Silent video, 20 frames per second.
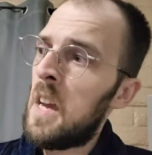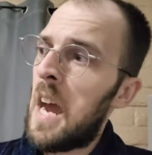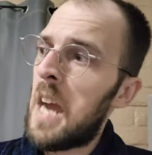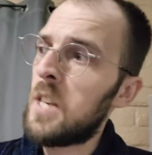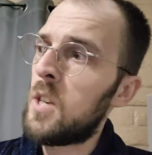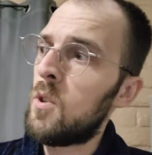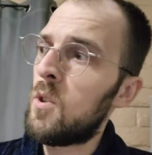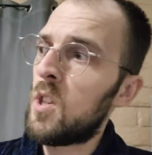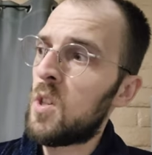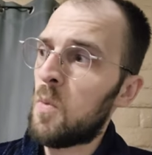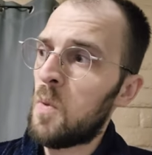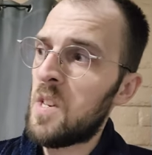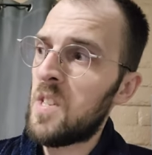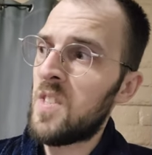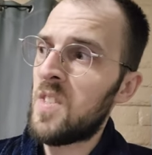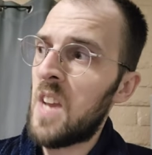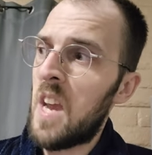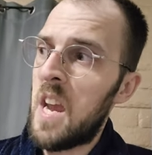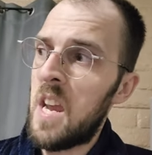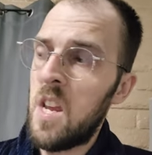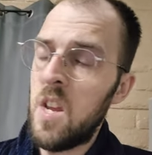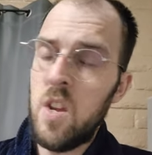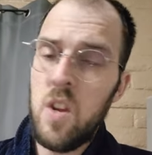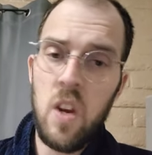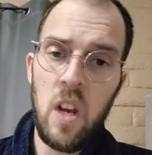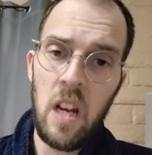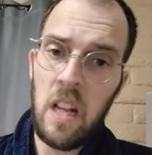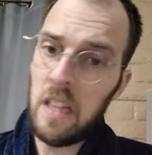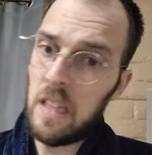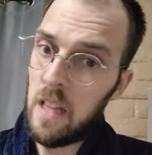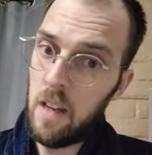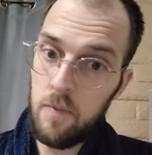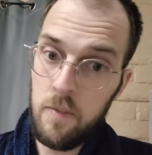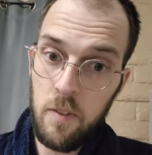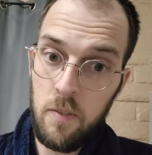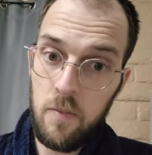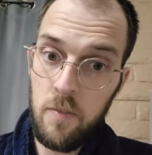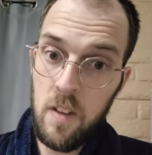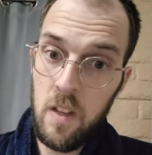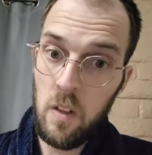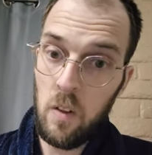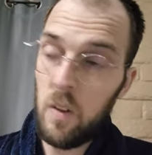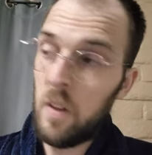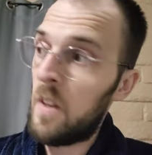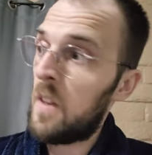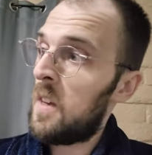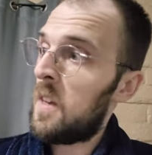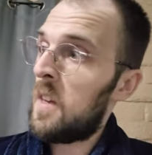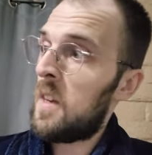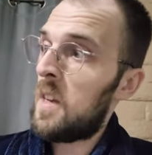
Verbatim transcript: I do just want to say you're going to love the feel.